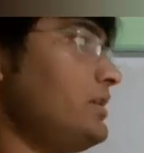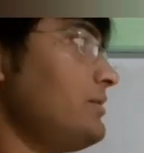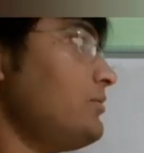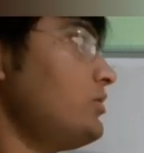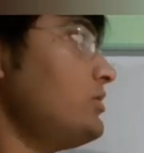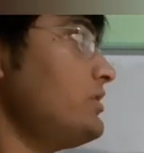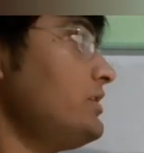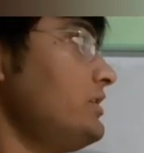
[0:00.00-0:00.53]

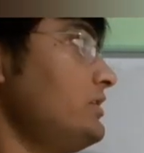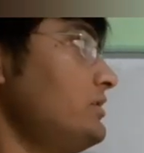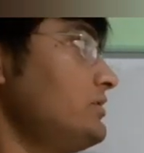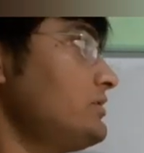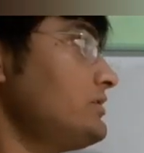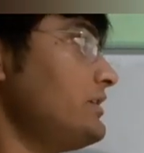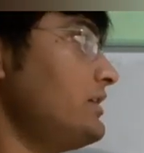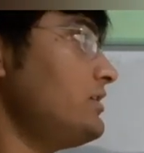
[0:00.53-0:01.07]
already
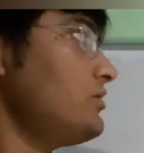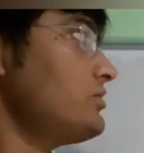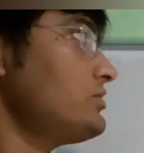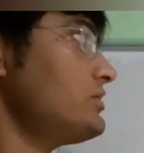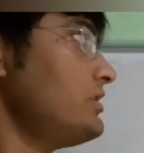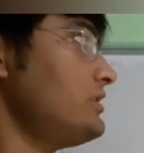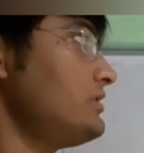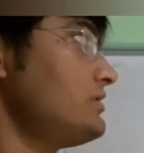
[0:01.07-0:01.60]
sent our z
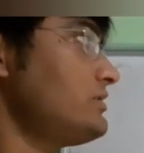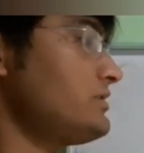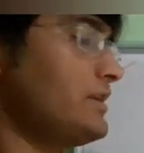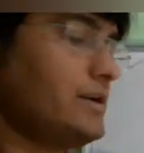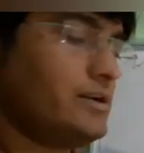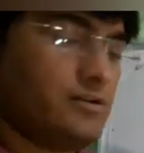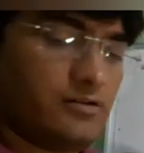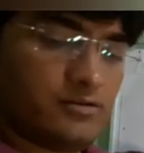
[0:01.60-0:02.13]

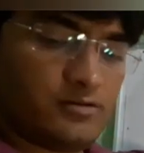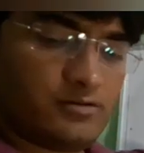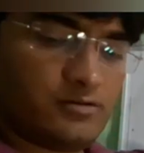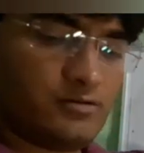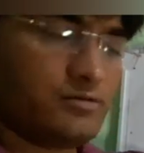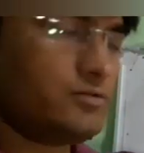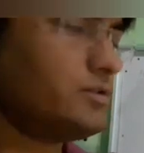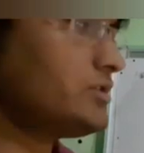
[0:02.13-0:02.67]
inside
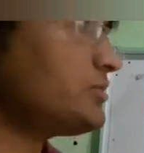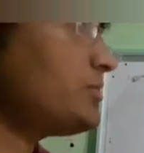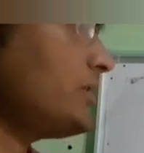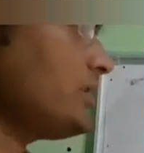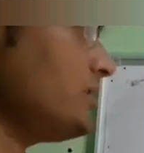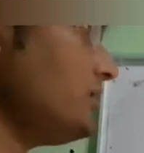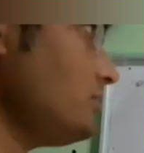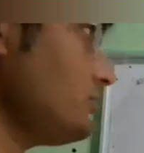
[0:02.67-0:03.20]
this
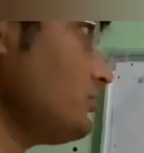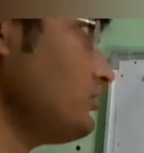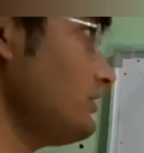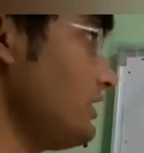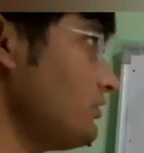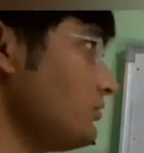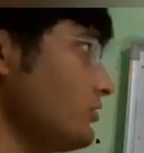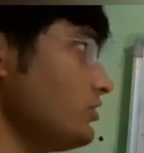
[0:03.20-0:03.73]
bracket, so that
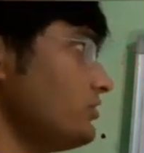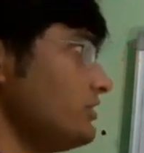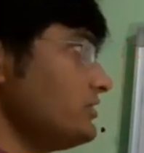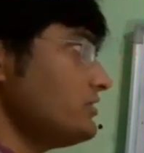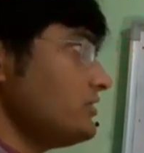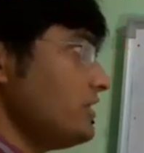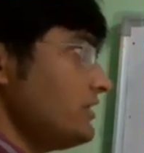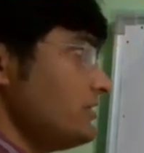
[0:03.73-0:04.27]
will be
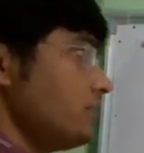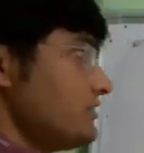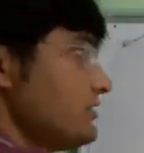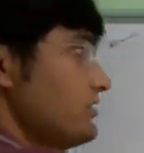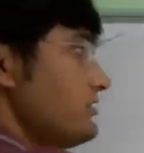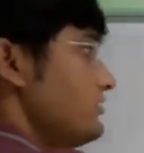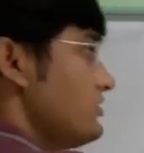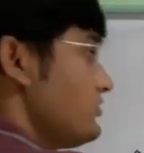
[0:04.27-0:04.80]
dz, and dz
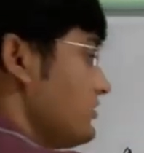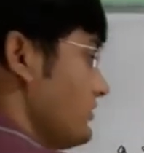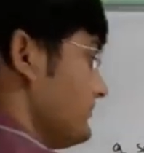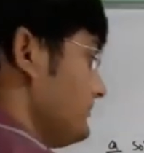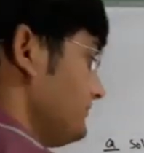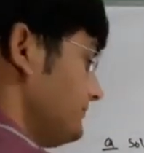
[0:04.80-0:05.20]
is this one.